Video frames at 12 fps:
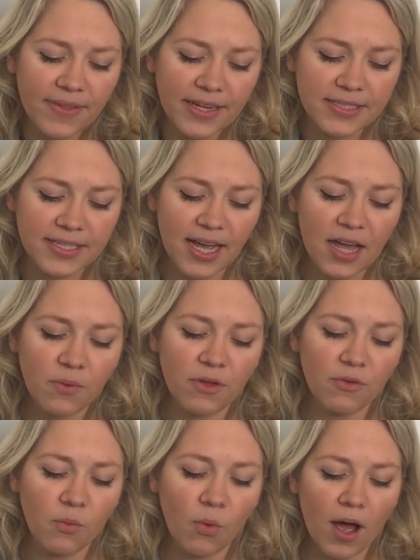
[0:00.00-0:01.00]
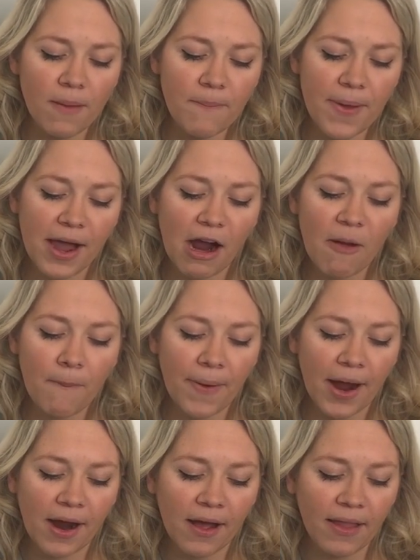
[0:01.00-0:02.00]
they said, with one pair
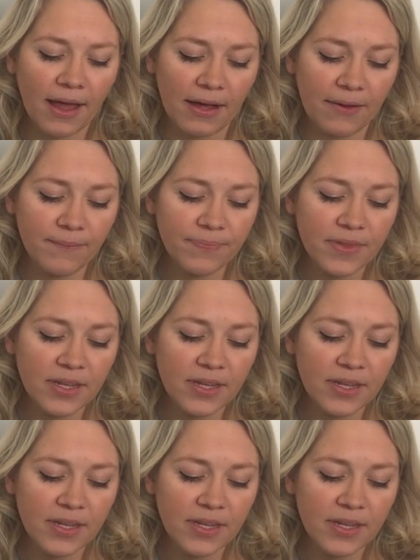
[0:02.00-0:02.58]
parallel.